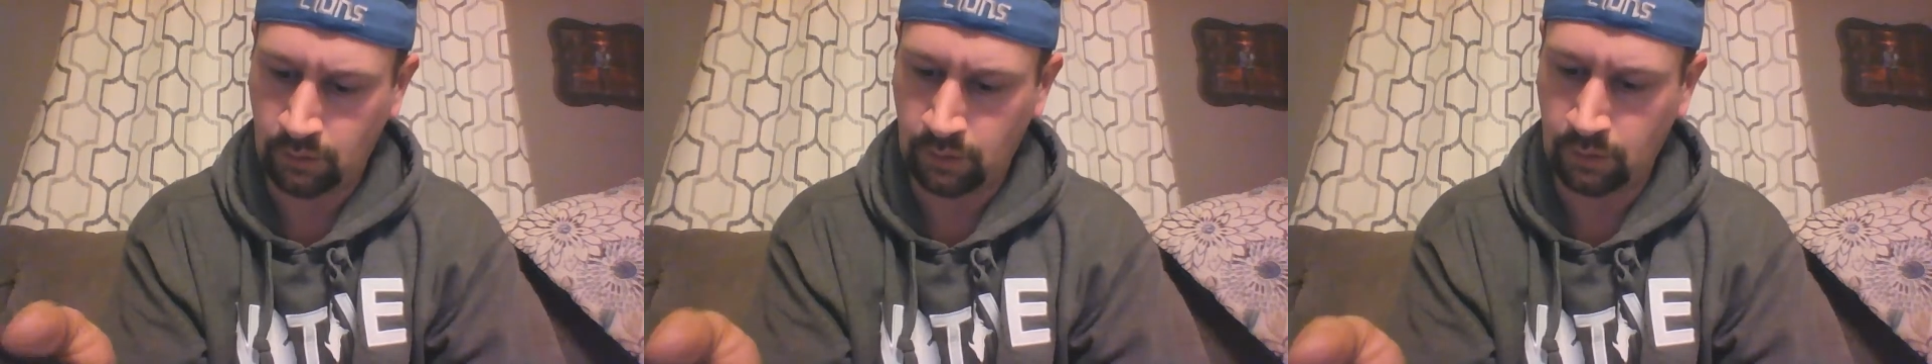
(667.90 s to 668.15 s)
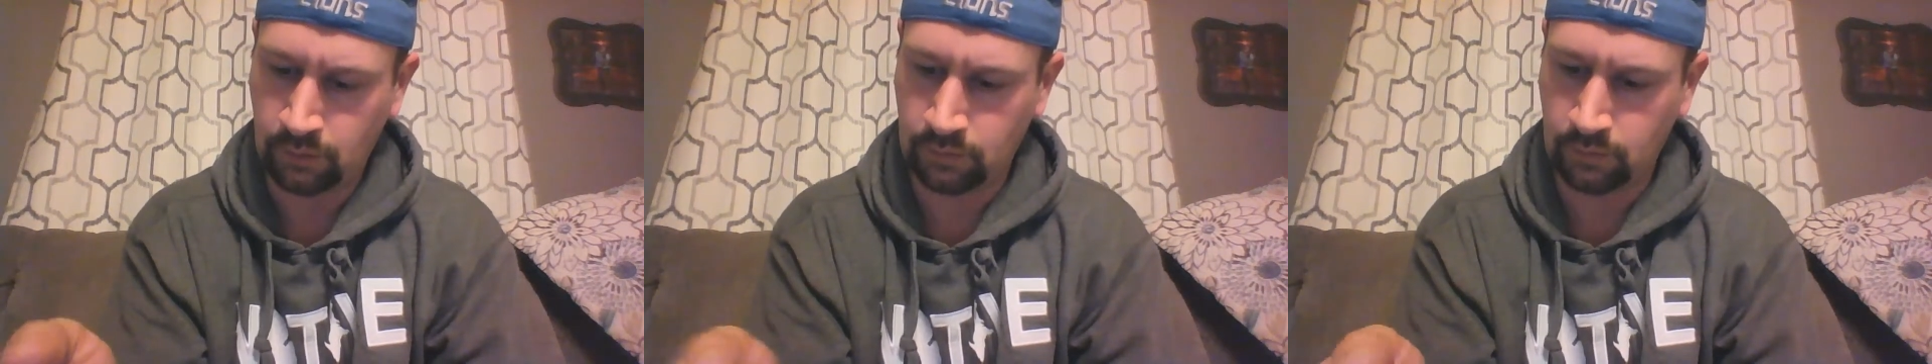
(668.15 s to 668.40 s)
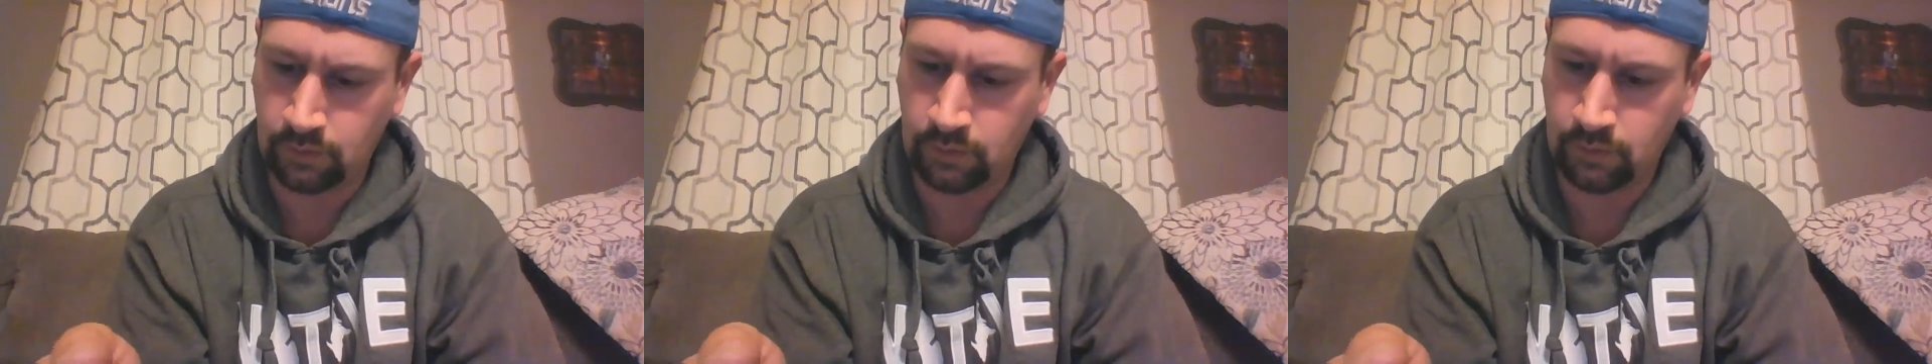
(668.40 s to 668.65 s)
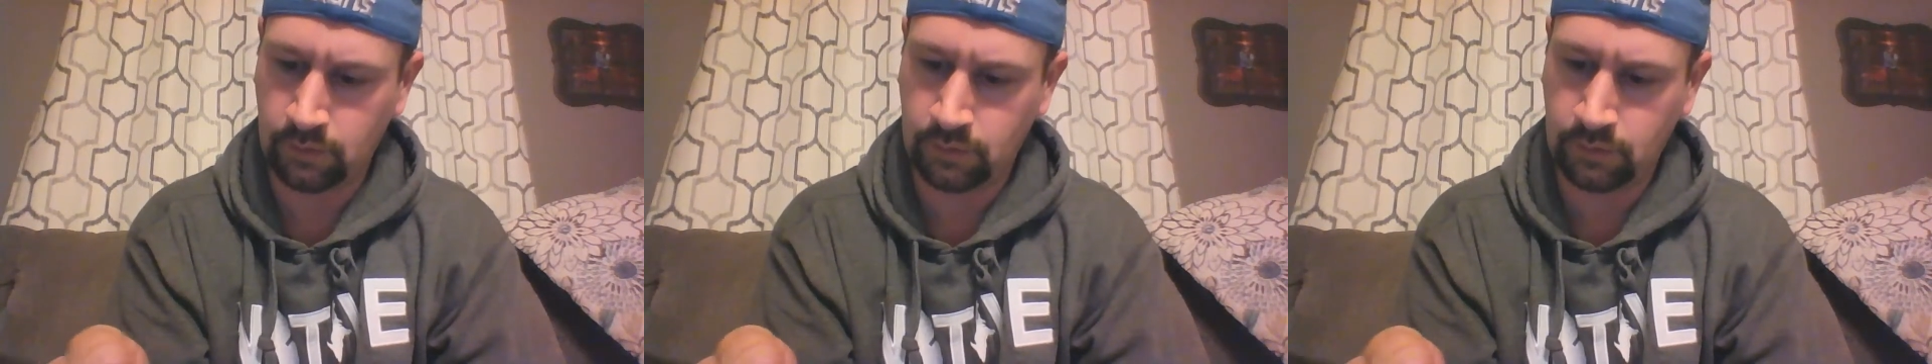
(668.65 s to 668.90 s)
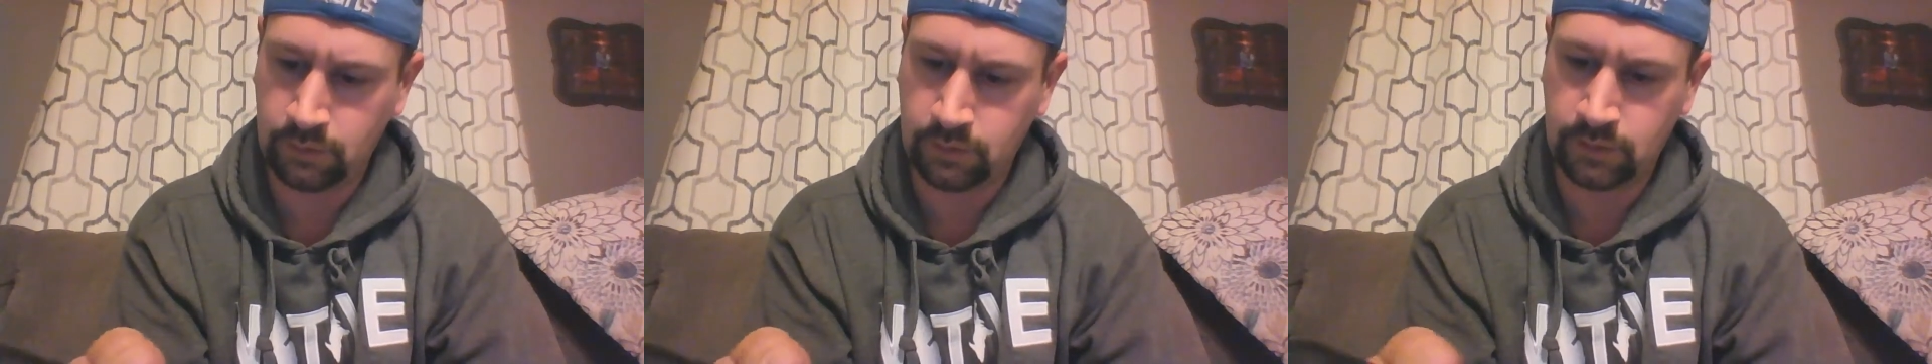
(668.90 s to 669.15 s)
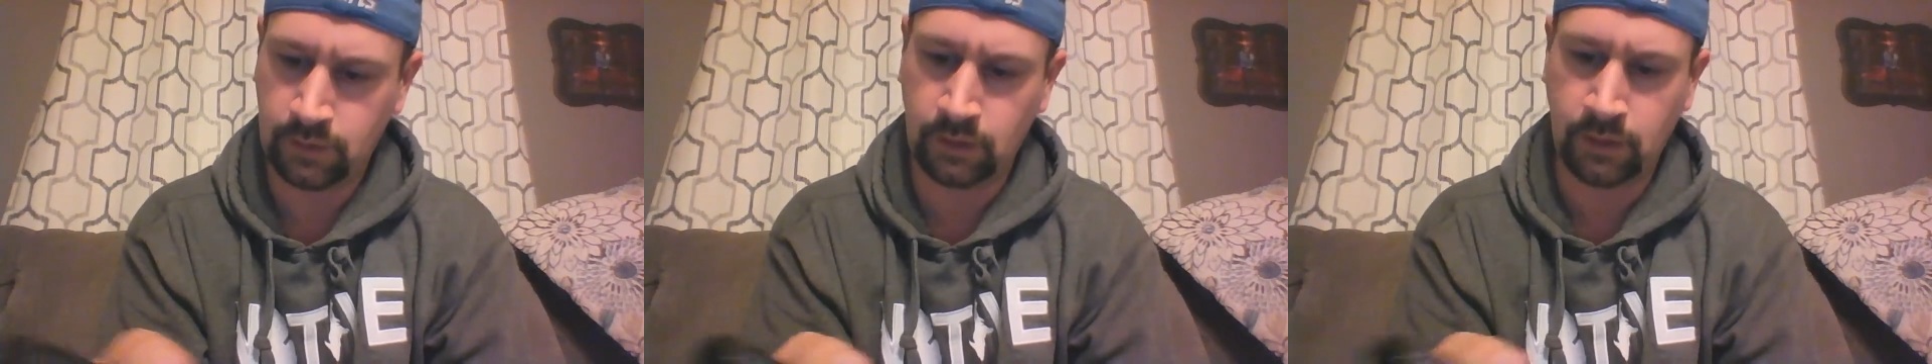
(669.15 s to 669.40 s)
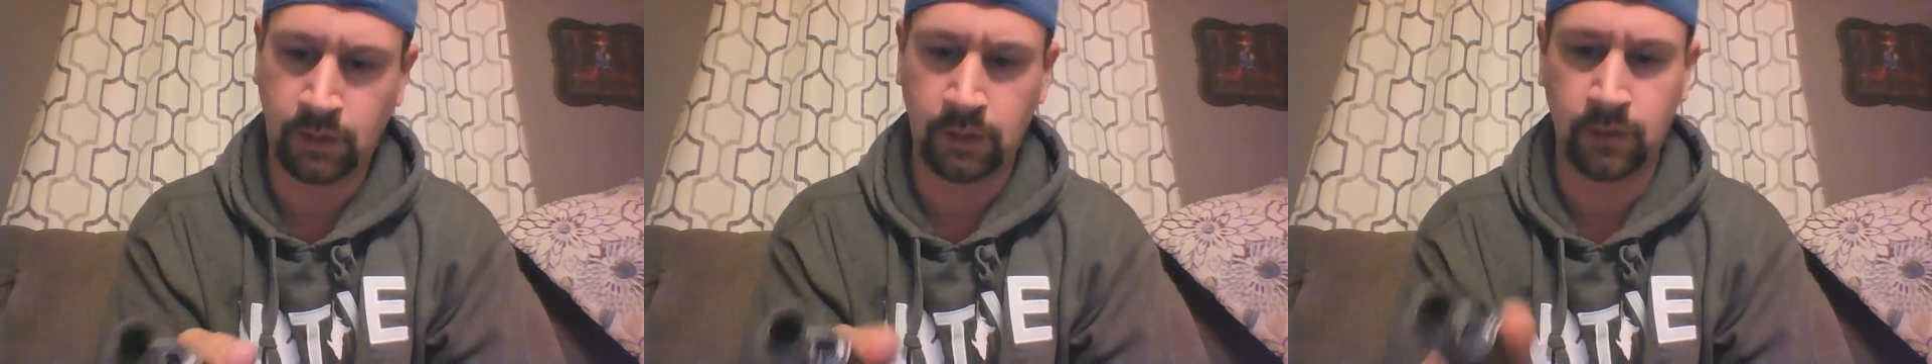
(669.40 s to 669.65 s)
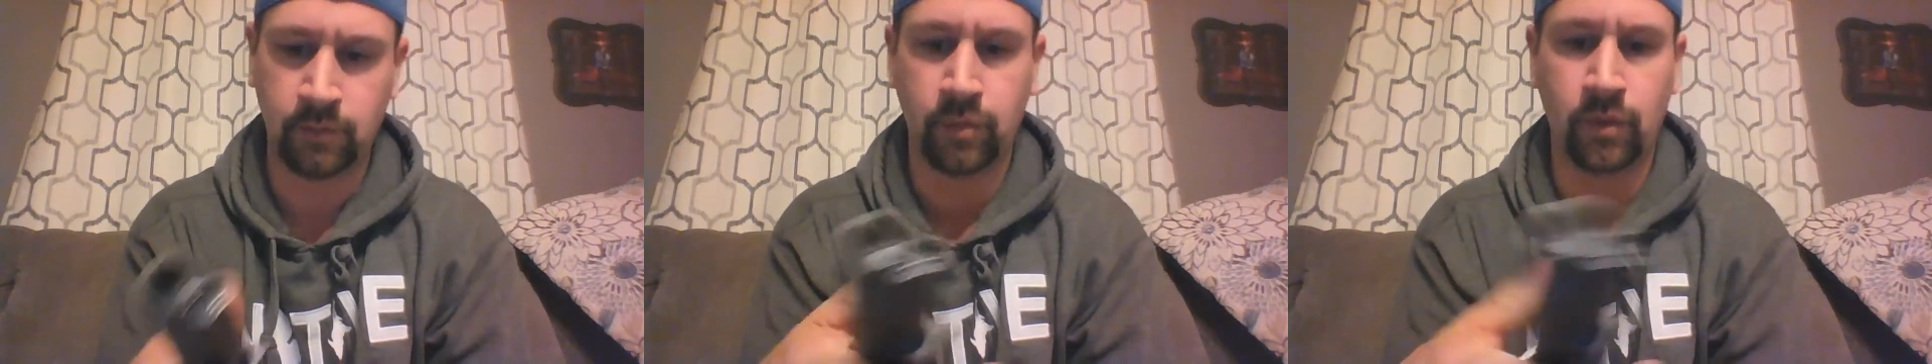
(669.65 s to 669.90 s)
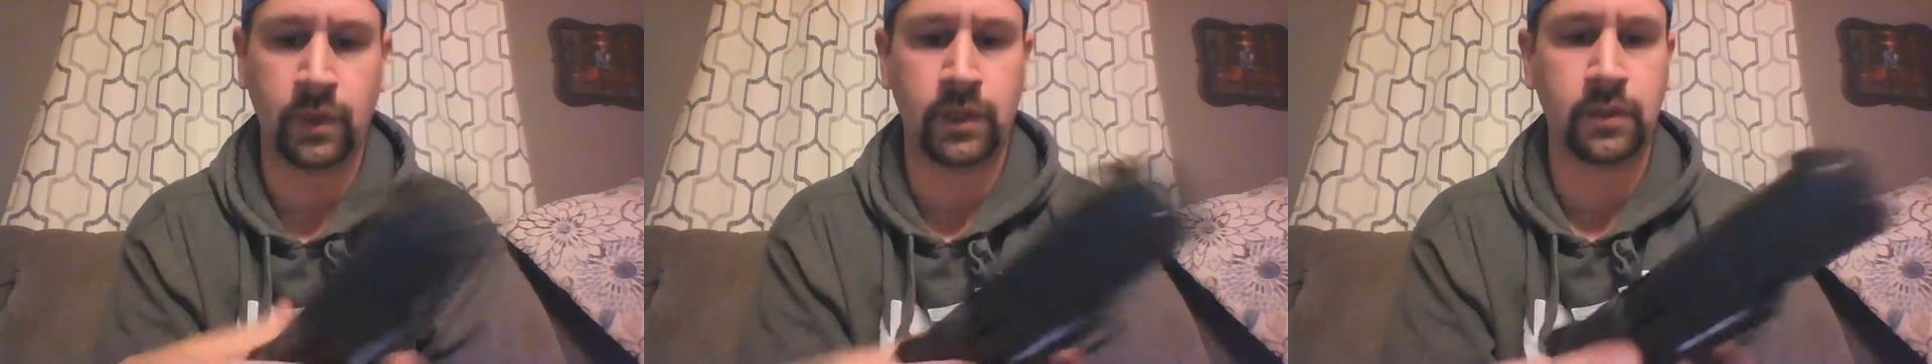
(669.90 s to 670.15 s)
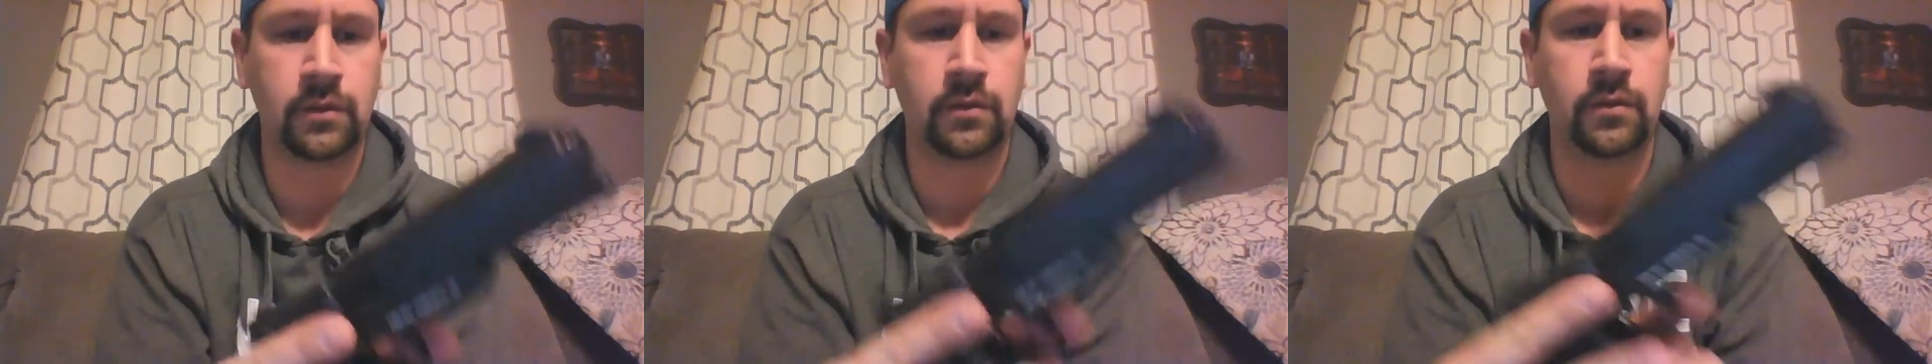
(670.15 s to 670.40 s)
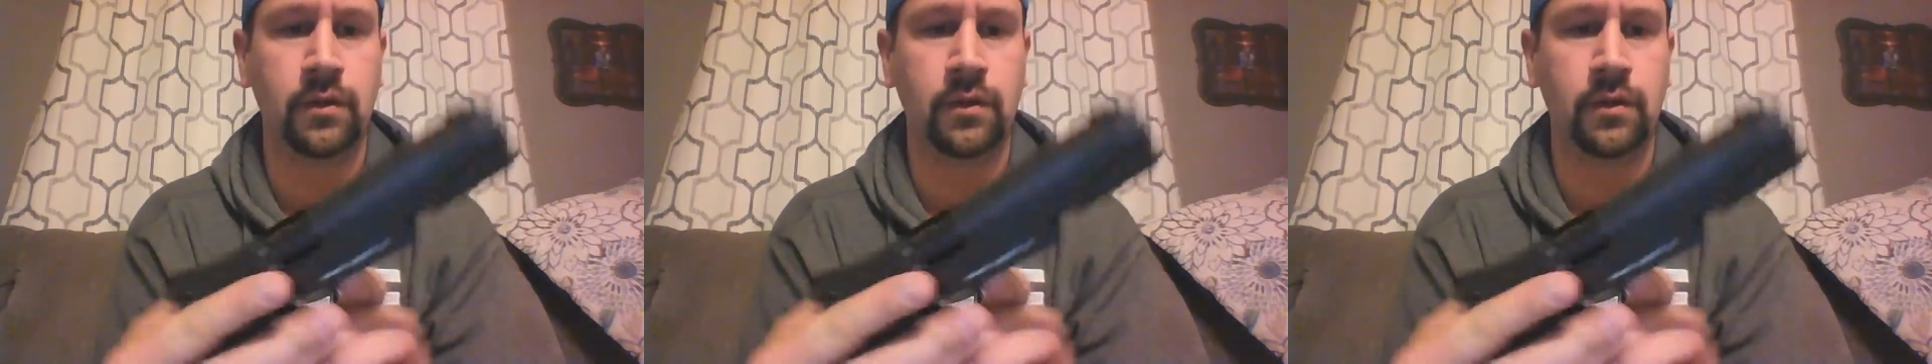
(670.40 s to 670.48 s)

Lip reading: Another selling point